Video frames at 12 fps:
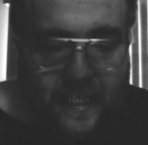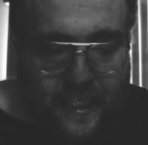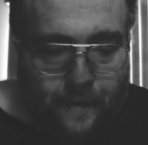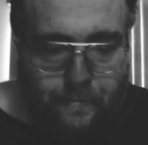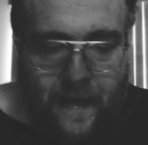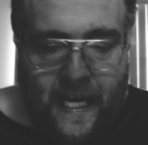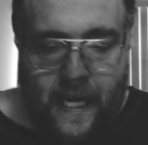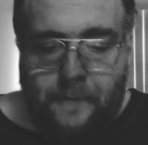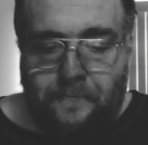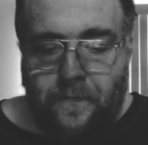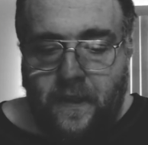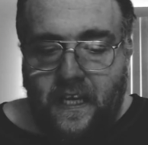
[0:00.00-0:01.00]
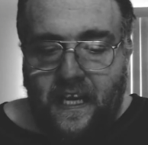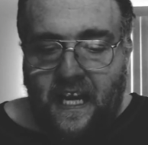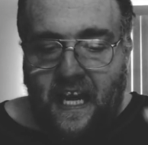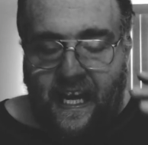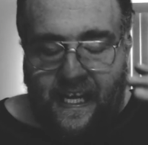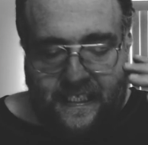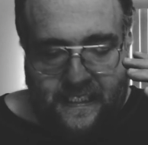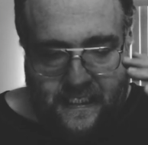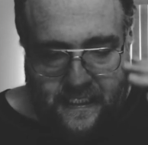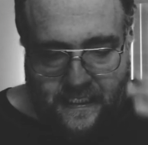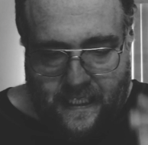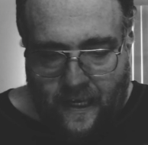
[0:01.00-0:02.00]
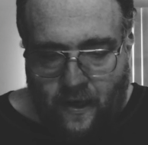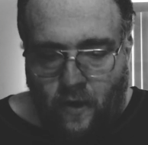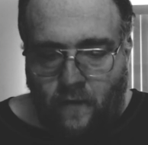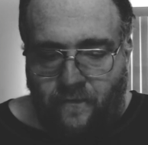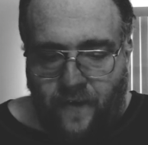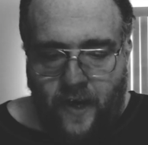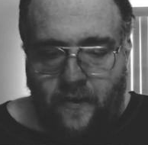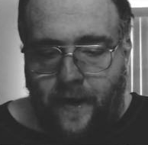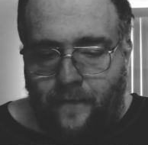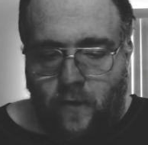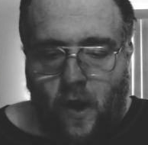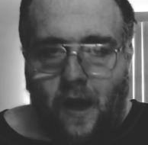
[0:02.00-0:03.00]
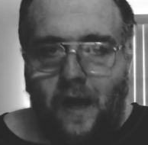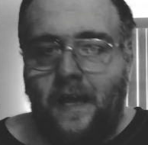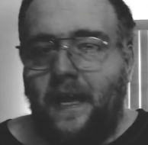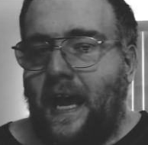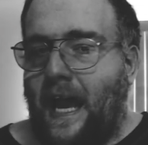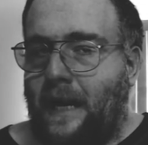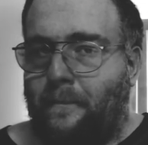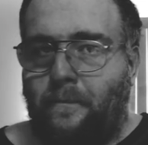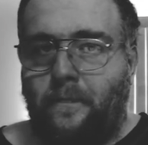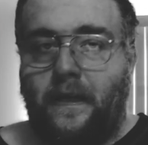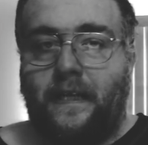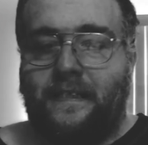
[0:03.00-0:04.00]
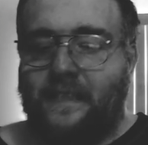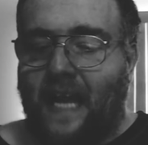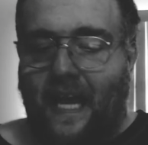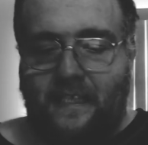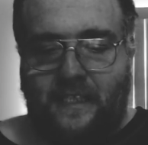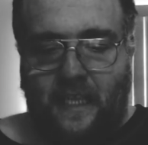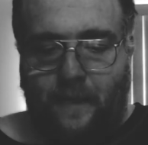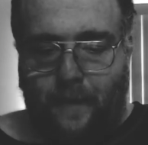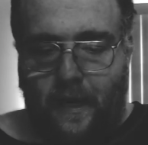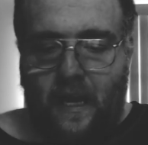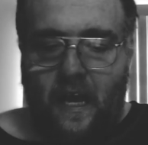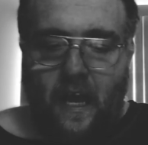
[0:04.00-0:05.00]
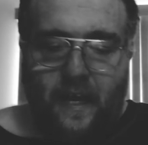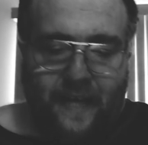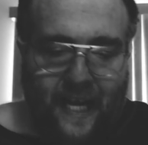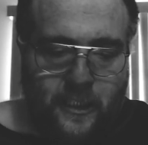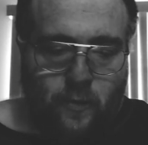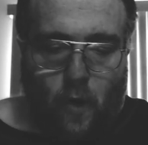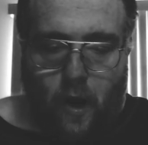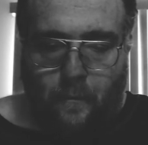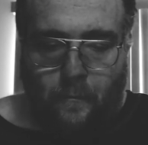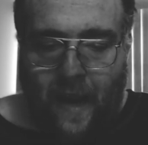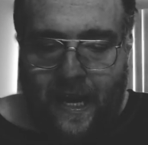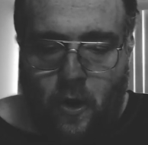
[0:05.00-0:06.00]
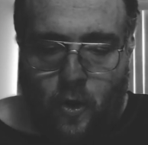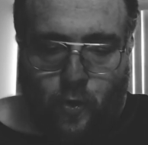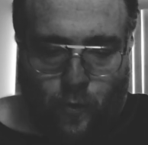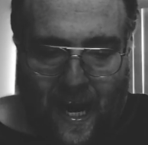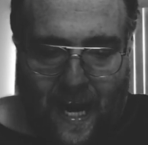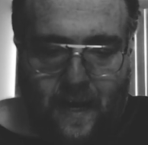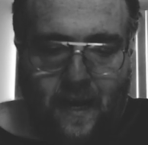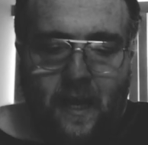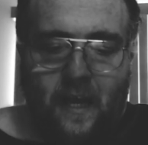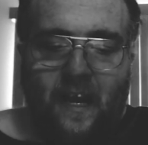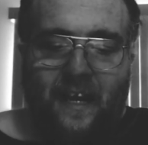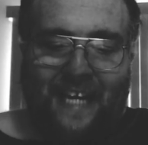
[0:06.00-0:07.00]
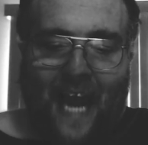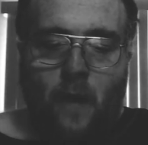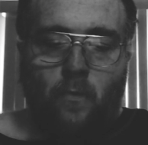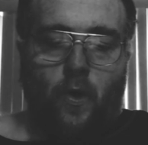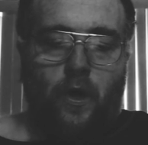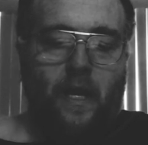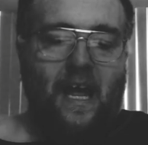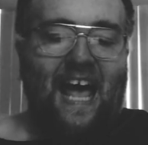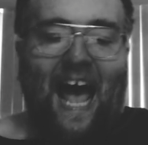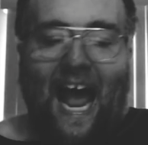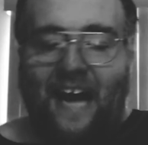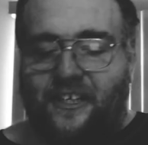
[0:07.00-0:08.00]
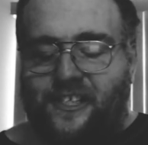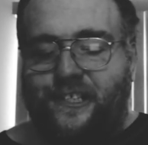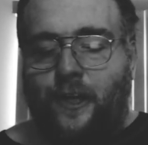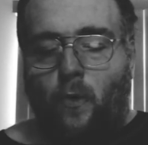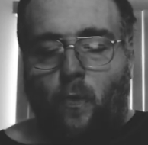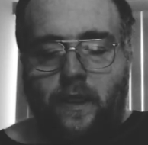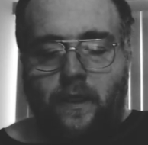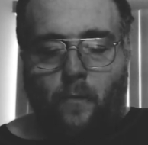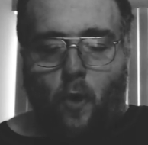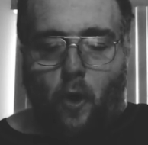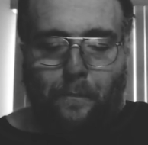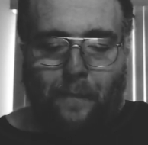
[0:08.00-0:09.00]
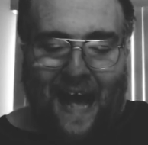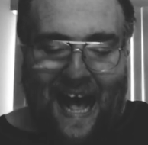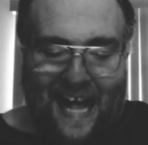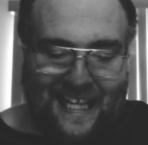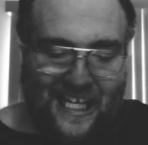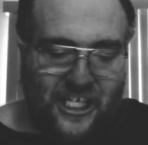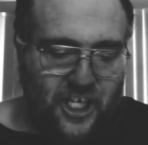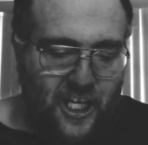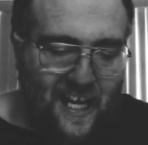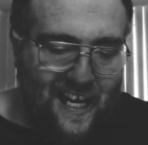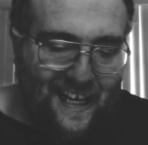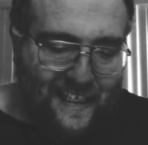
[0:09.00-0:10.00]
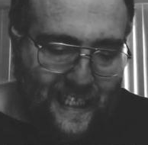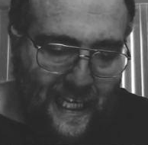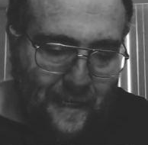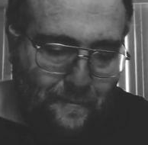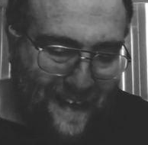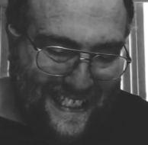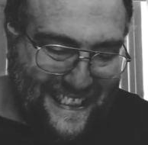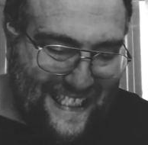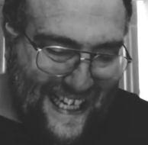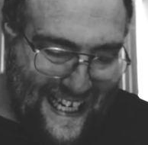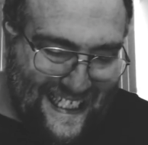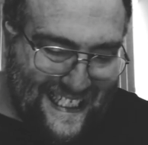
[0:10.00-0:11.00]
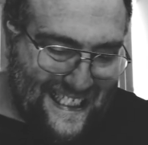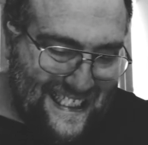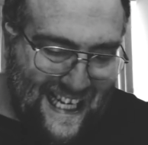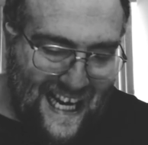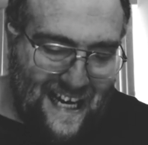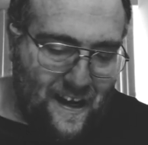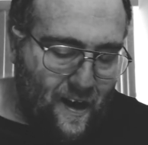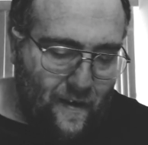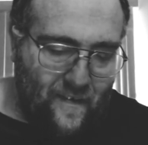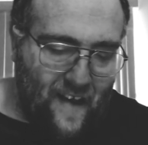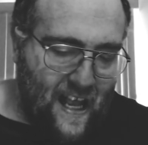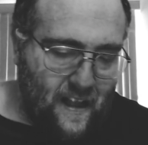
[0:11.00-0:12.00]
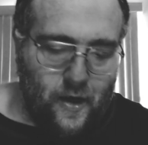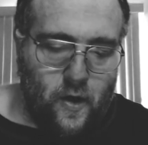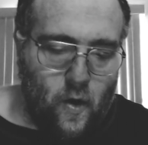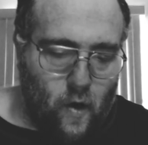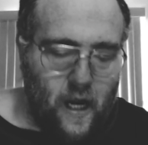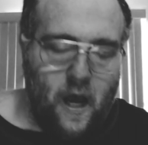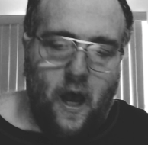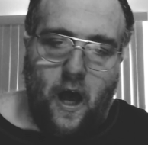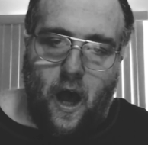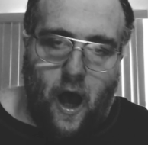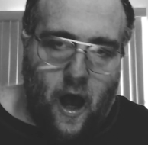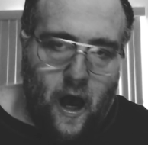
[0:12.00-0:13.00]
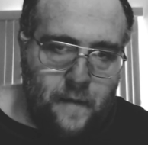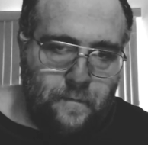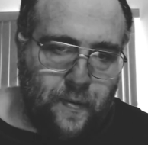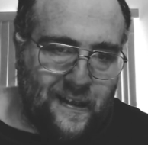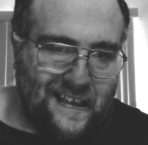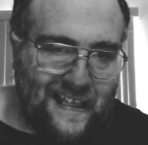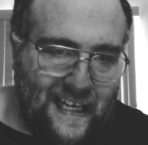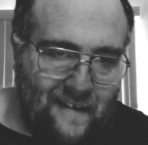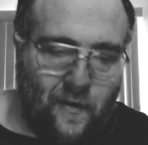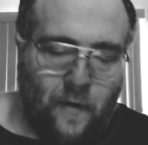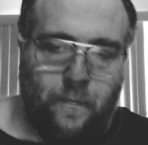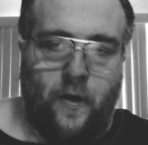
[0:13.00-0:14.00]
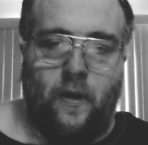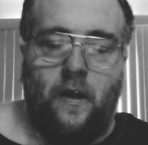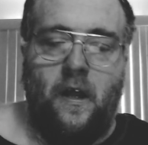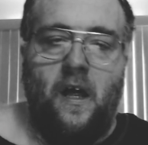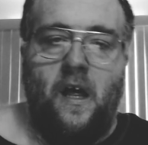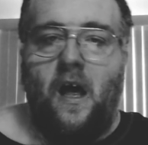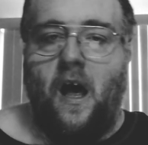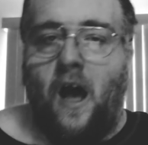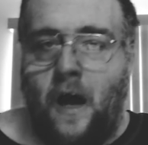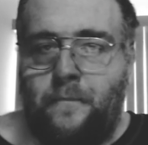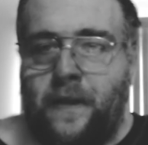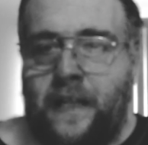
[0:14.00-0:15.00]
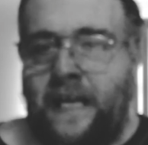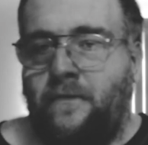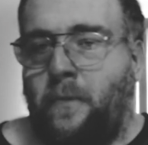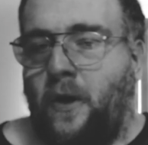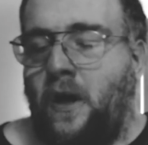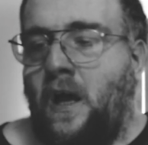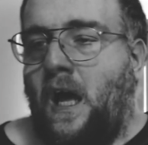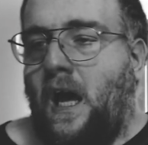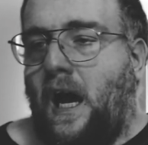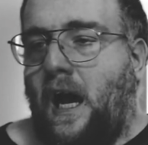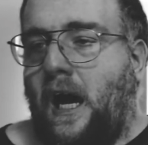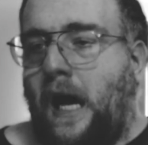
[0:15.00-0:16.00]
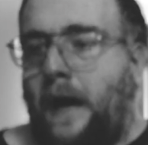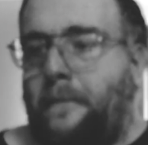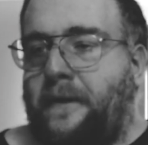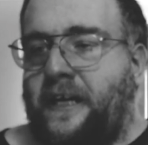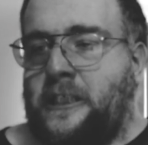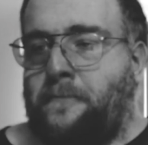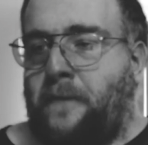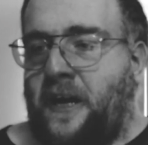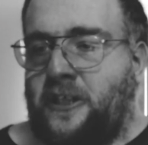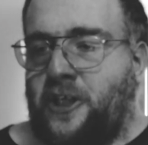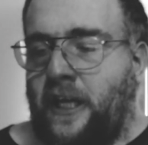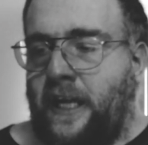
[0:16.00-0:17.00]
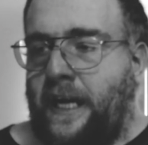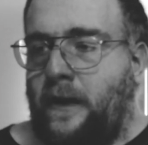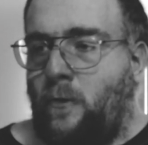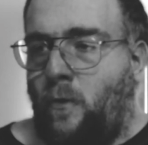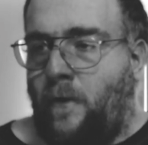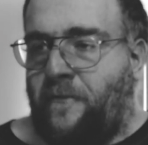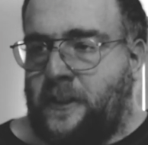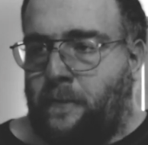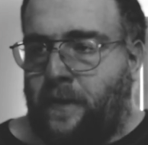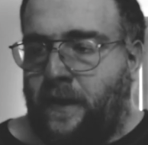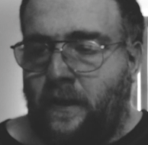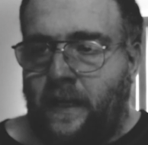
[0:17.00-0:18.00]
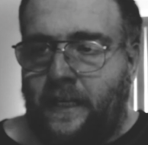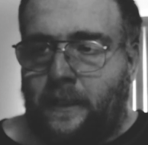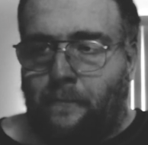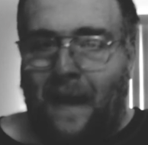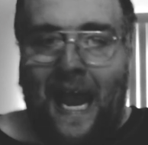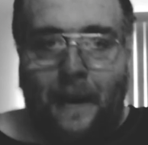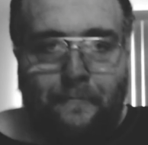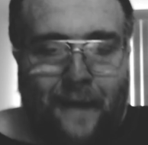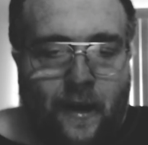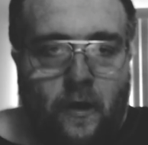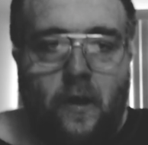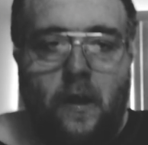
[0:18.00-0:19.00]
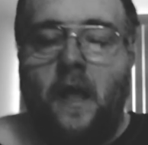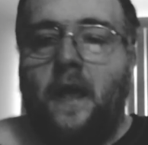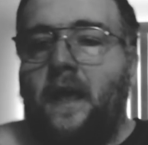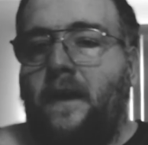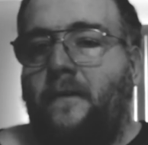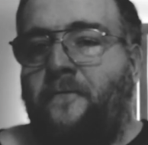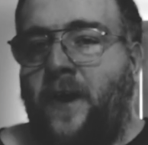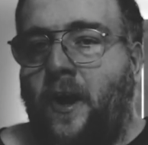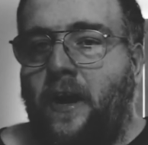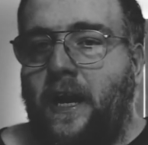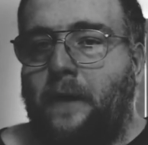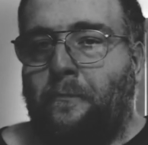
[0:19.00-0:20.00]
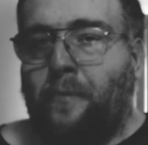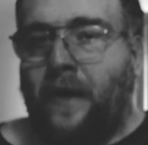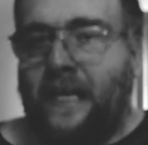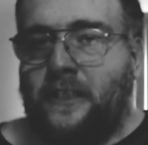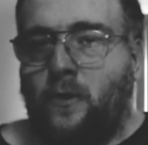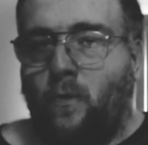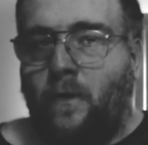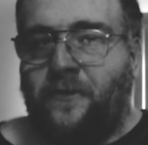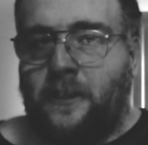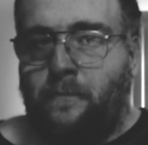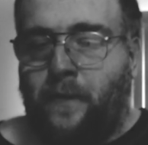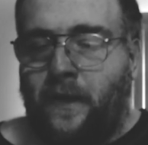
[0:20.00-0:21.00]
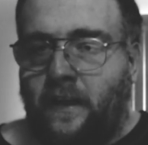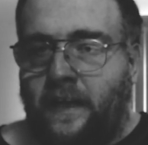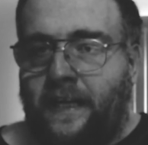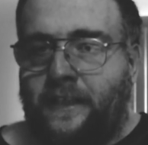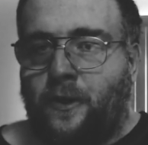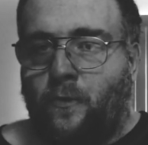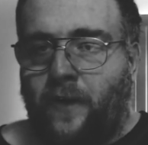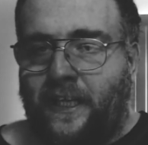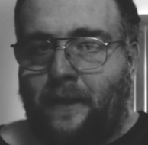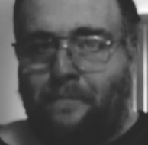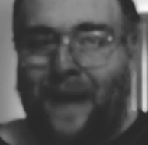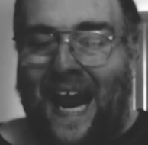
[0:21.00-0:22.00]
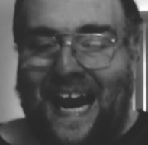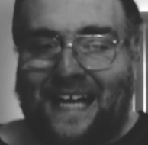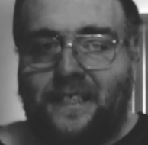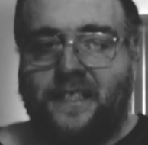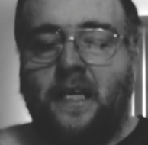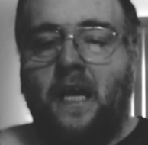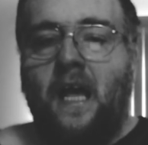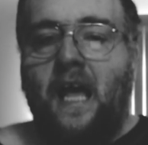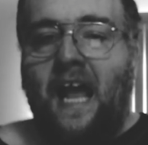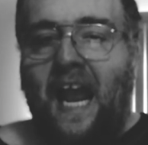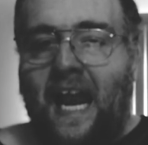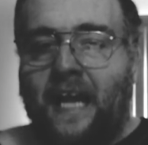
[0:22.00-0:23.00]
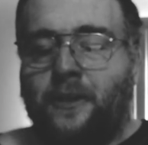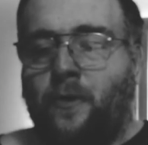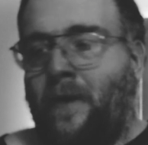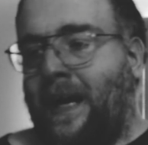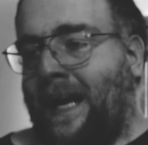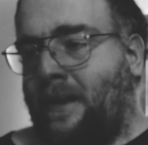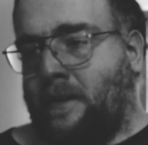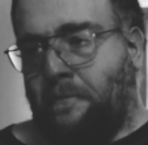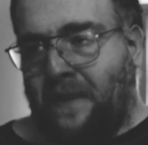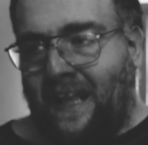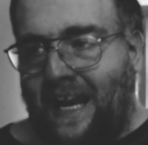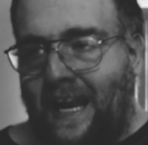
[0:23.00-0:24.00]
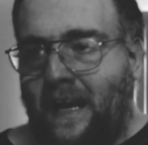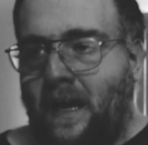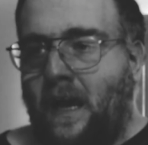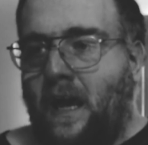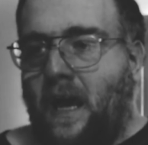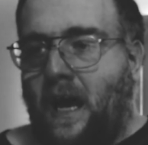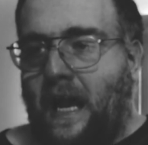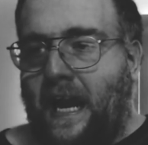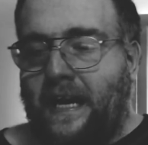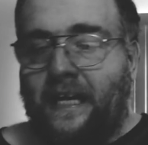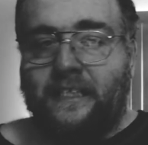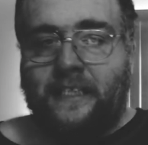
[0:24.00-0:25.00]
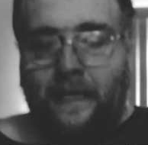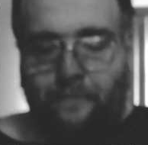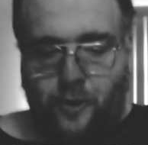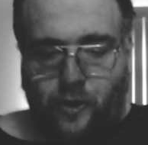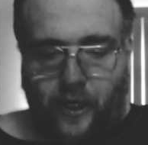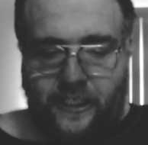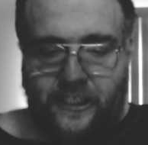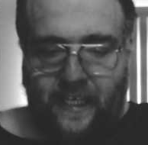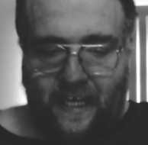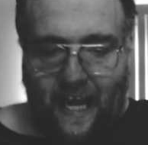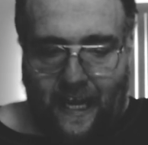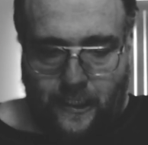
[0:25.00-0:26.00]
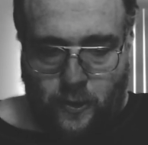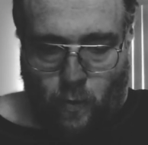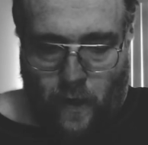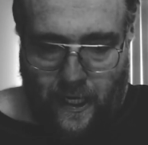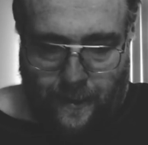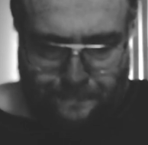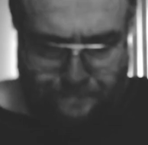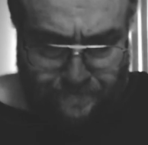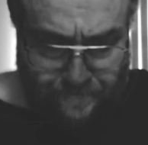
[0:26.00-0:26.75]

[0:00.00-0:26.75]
To me, he's still very raw, and, a, and the sky's the limit. Next one, Mako Grant, Kenwood, I consider one of the more polished DBs in the state of Illinois. Unbelievable. Unbelievable. Um, especially with his ability to backpedal. Very impressed with his ability to read the pass and to read out the play and his hip tracing as well.